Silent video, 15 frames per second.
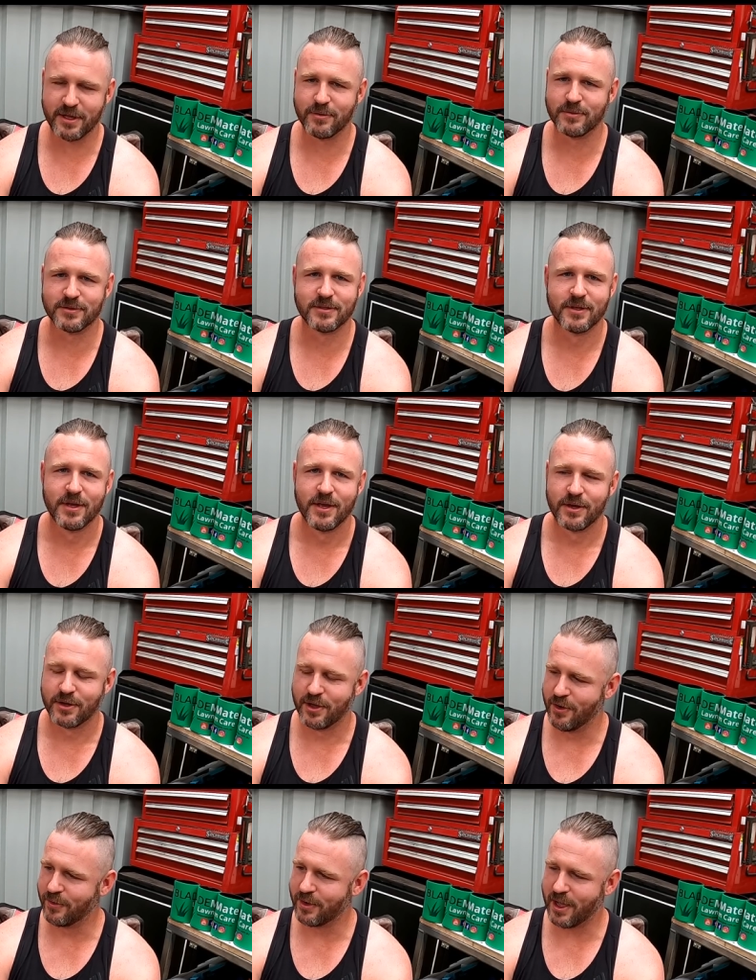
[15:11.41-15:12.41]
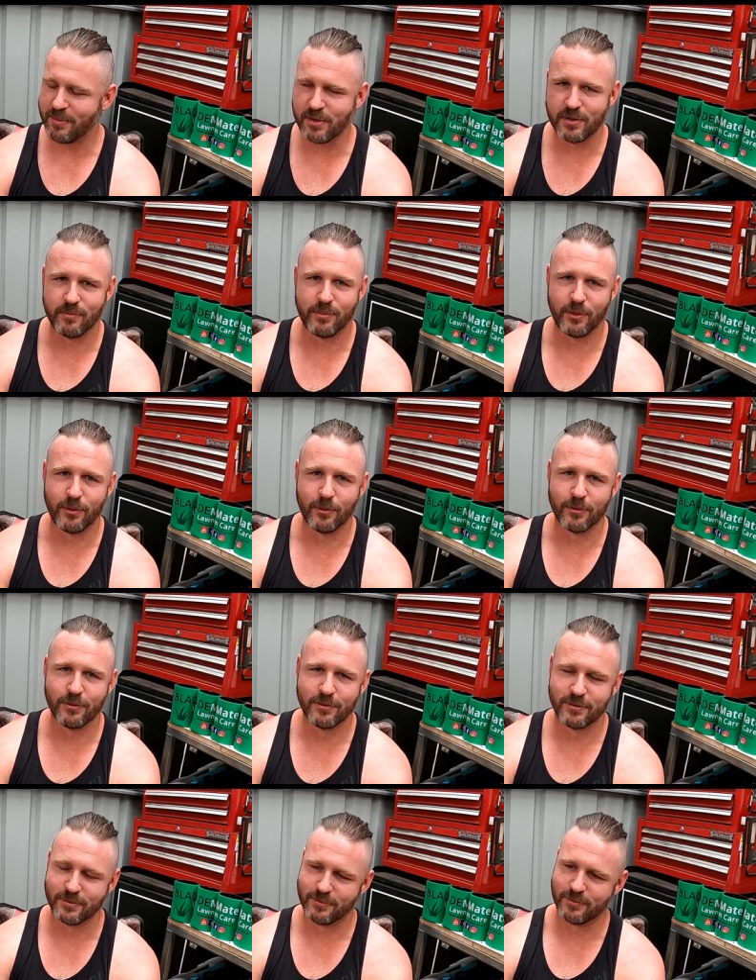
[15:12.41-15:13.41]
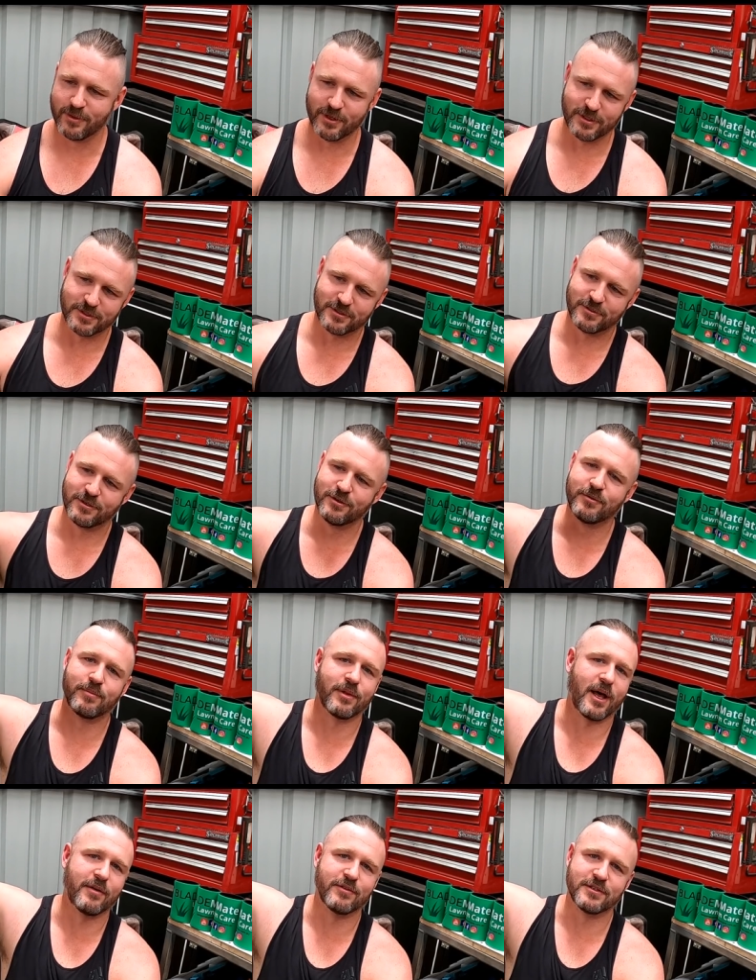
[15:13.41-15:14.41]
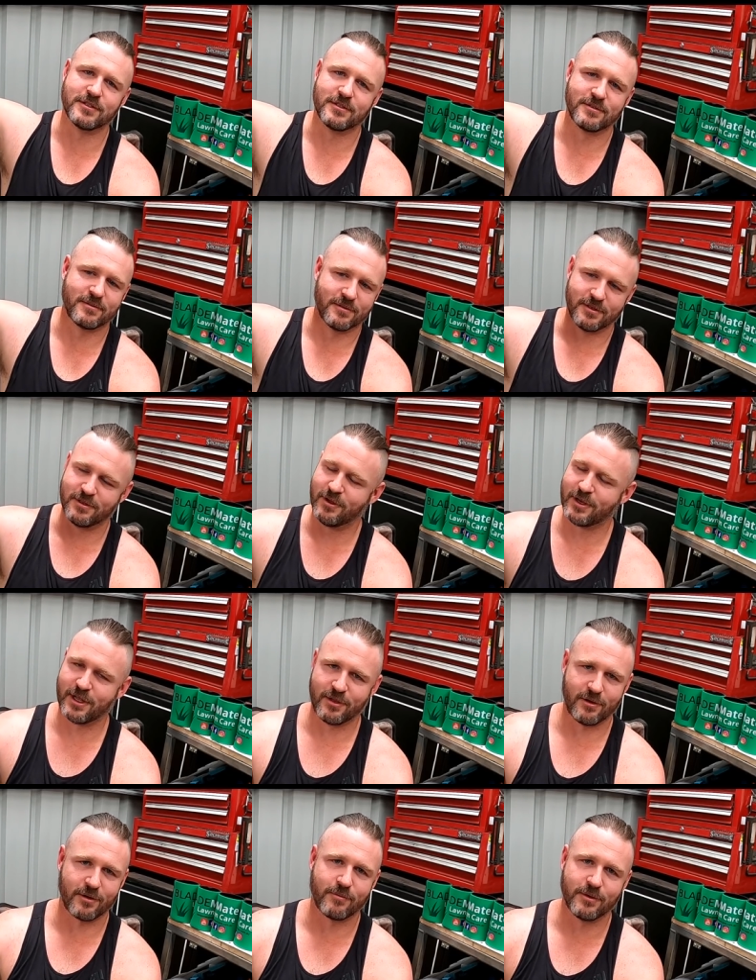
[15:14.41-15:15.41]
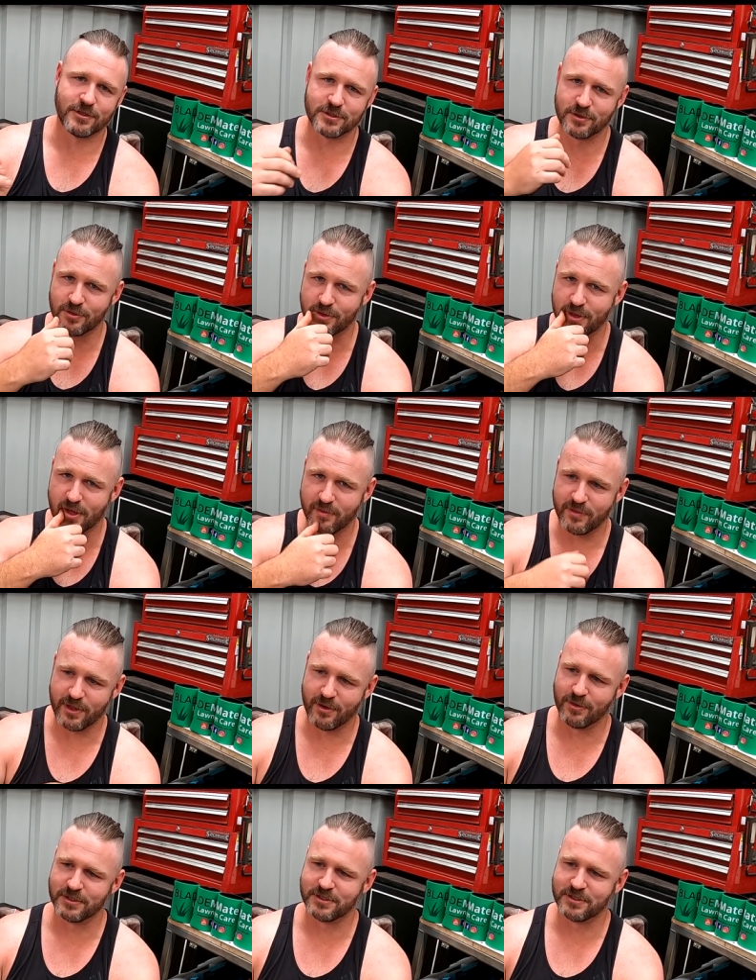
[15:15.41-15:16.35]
he was curled up in a ball with these two plovers, not unlike what you saw in that video